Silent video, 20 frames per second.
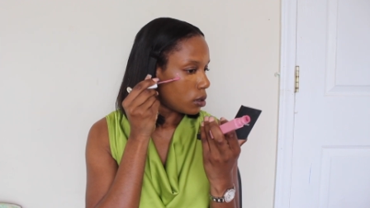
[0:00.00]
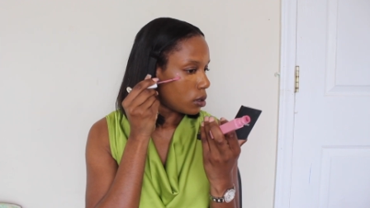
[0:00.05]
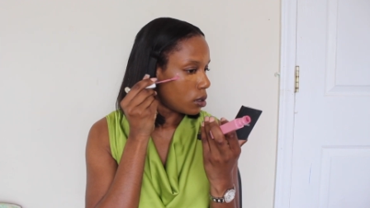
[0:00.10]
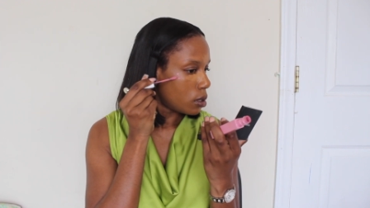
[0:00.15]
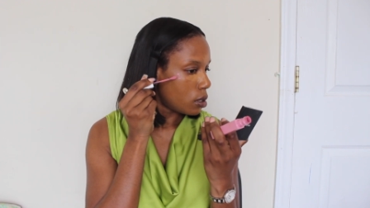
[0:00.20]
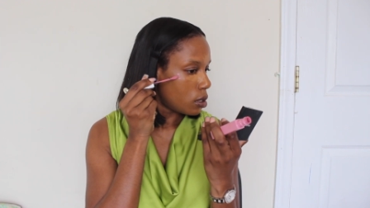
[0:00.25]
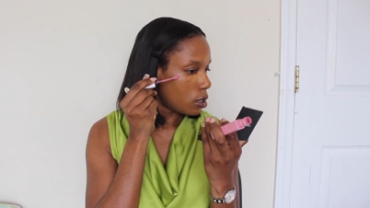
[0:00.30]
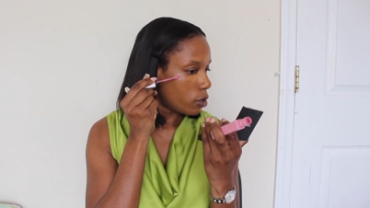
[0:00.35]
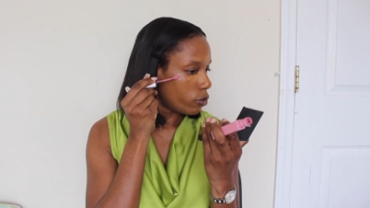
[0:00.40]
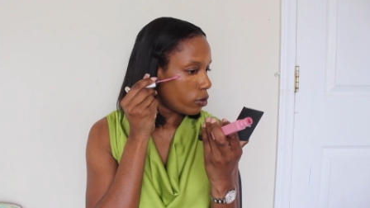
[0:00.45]

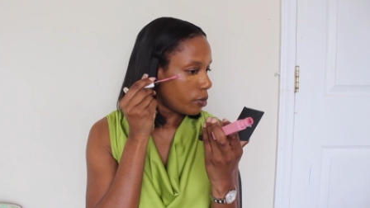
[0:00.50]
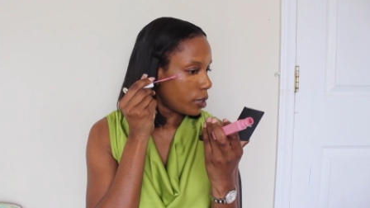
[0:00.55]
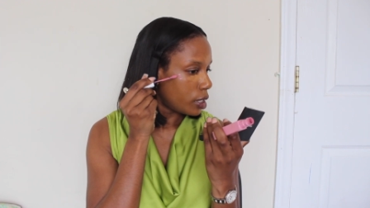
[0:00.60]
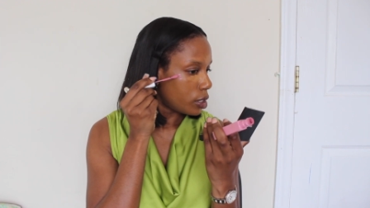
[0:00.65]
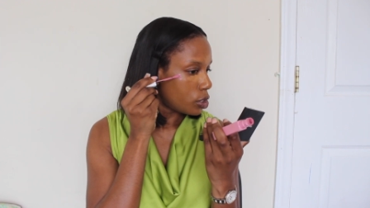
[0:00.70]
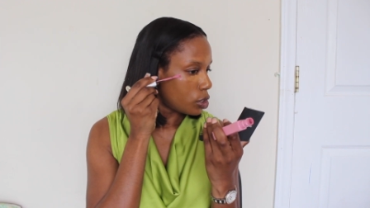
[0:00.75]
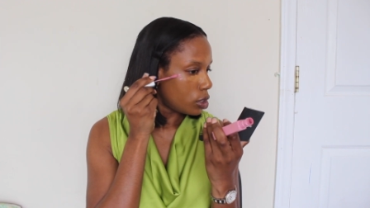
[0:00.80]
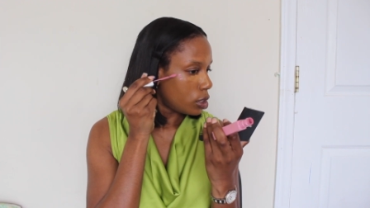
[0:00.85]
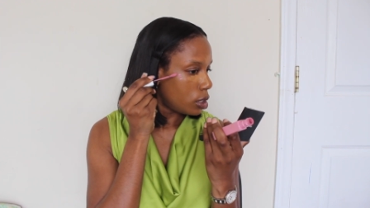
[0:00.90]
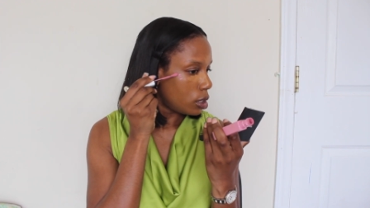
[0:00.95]
all over my
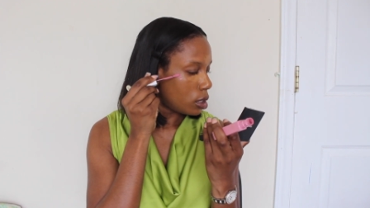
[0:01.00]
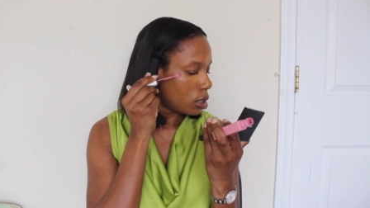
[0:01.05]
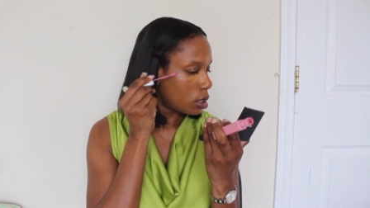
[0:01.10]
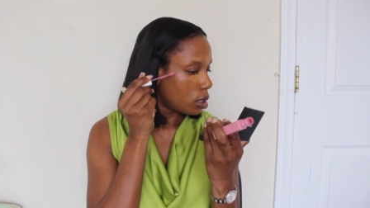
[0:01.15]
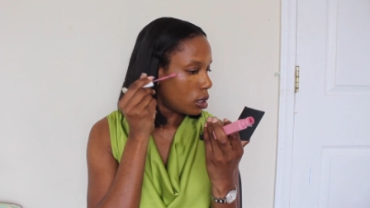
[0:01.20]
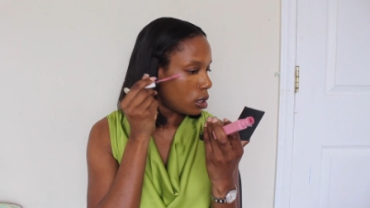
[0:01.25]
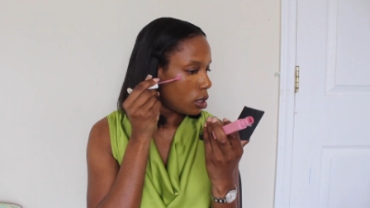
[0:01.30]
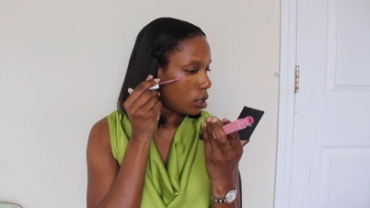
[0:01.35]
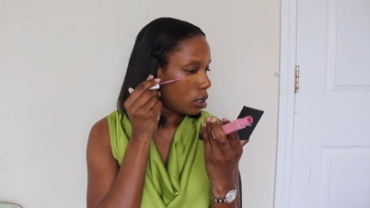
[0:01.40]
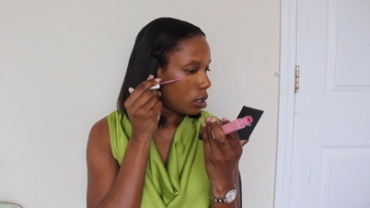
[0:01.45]
cheek
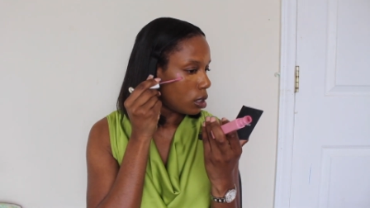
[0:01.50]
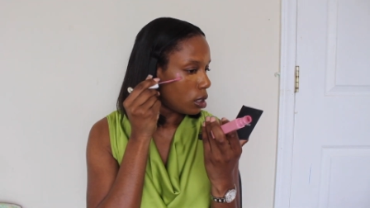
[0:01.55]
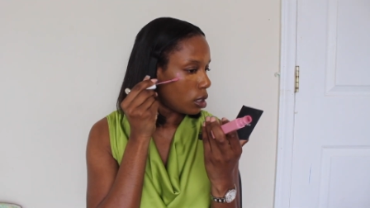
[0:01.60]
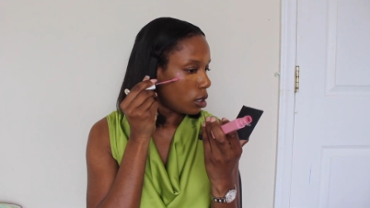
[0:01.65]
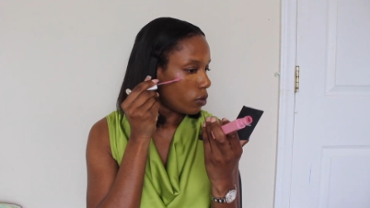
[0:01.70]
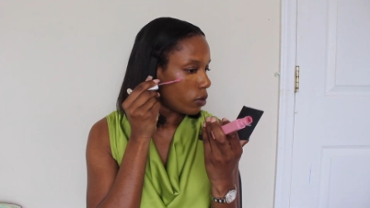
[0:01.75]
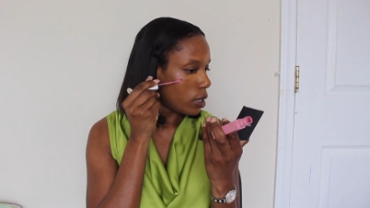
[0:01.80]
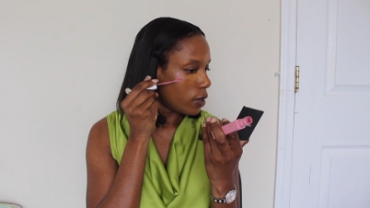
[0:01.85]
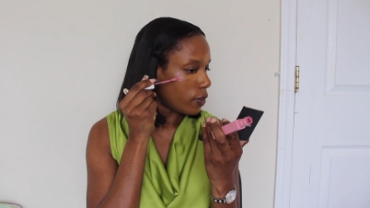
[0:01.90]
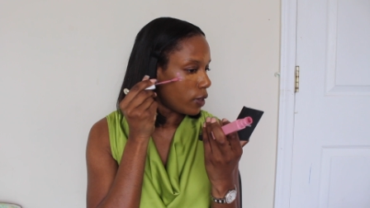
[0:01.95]

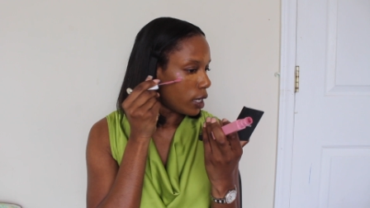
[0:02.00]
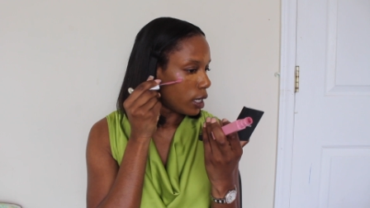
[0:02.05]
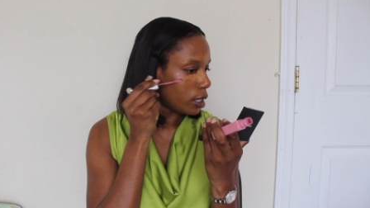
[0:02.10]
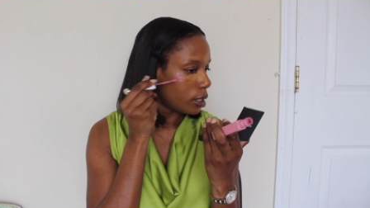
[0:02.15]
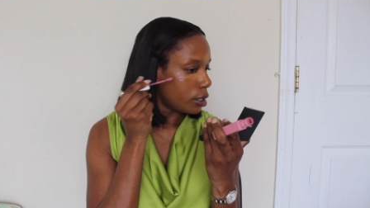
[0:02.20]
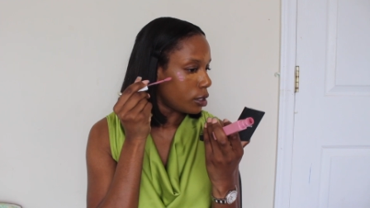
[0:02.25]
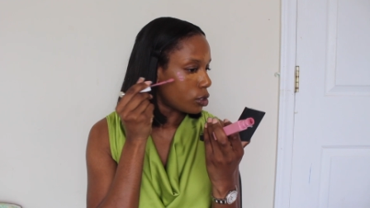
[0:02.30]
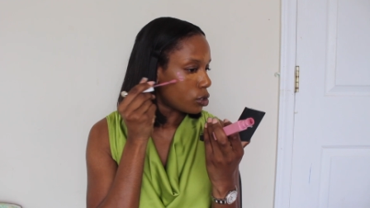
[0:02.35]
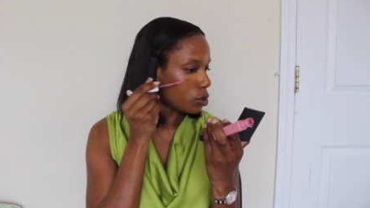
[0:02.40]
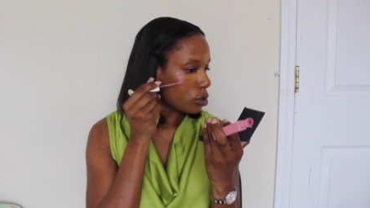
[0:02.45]
around that
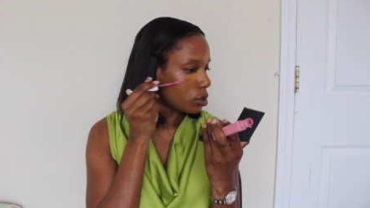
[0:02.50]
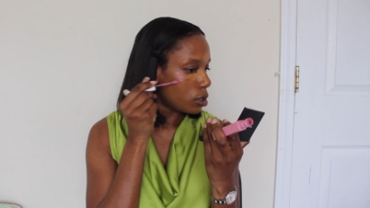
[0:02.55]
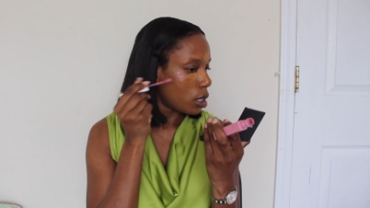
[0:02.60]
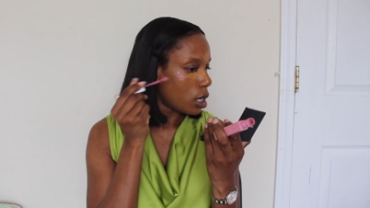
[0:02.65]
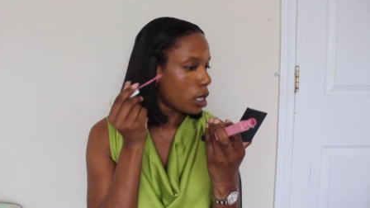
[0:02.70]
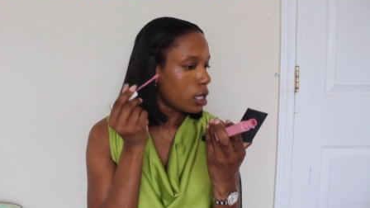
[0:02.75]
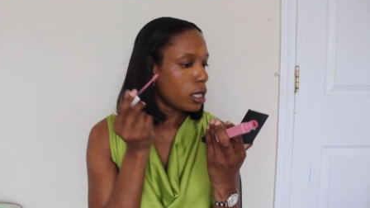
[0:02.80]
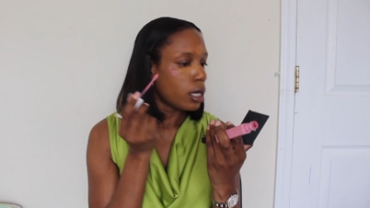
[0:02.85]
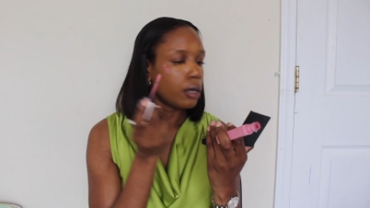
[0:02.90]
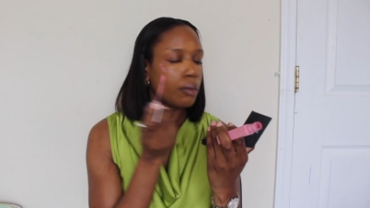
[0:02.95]
initial
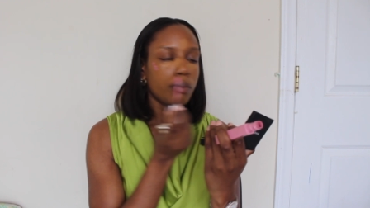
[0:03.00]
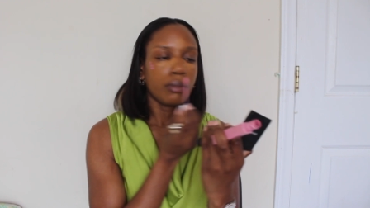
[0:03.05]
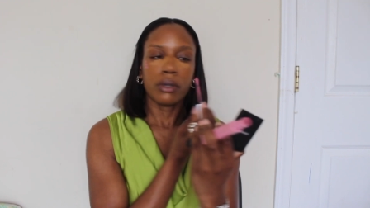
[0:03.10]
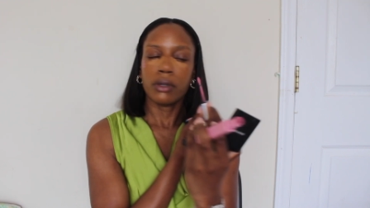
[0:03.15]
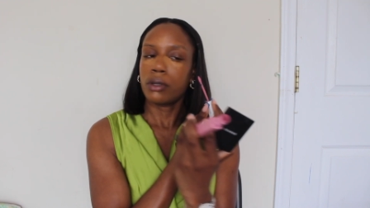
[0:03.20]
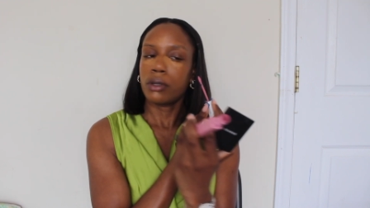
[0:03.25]
dollop.